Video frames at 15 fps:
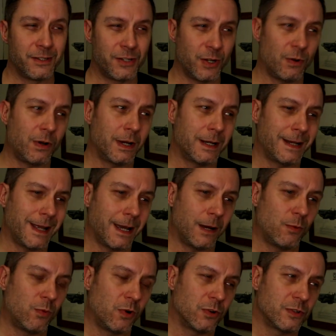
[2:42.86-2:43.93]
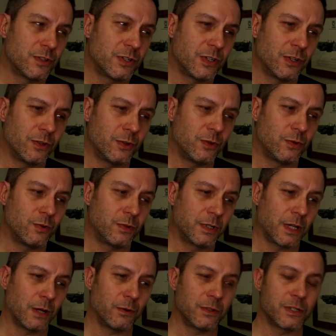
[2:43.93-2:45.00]
Do I now want to
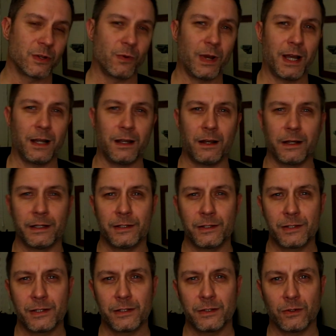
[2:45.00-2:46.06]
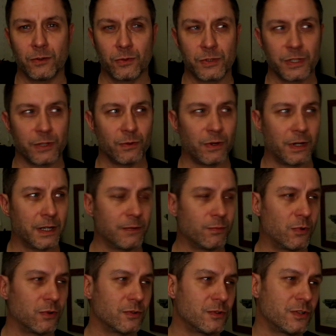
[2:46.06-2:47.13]
go onto airliners, or do I
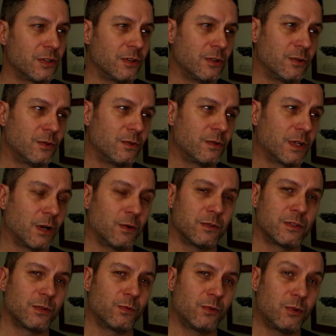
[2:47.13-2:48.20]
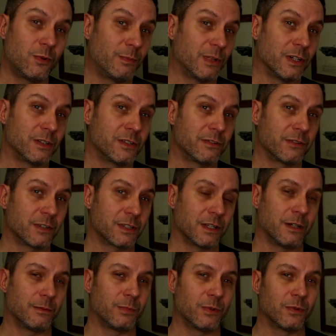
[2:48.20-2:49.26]
want to go onto warbirds, for
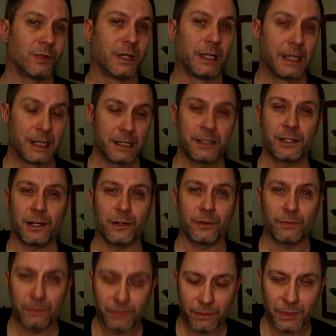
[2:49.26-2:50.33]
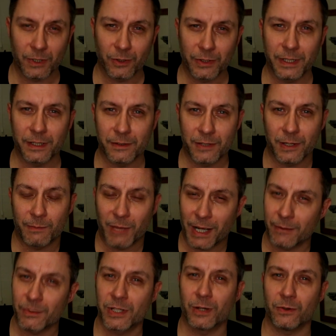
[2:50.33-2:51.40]
example? So you're looking to
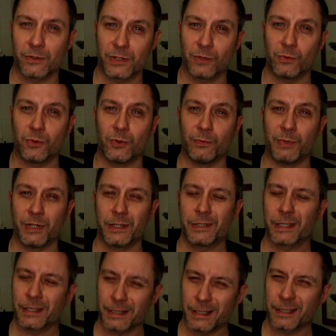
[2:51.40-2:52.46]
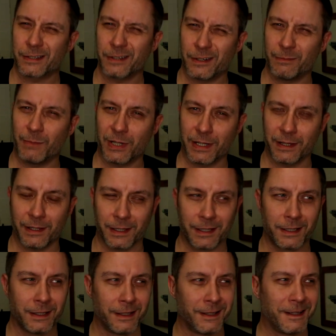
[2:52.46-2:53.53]
perhaps go onto warbirds because that's kind of my
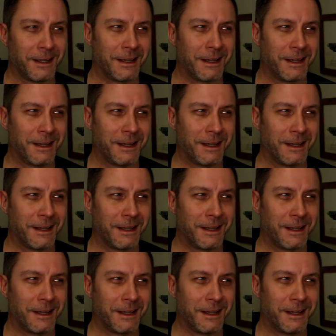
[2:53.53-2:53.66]
thing.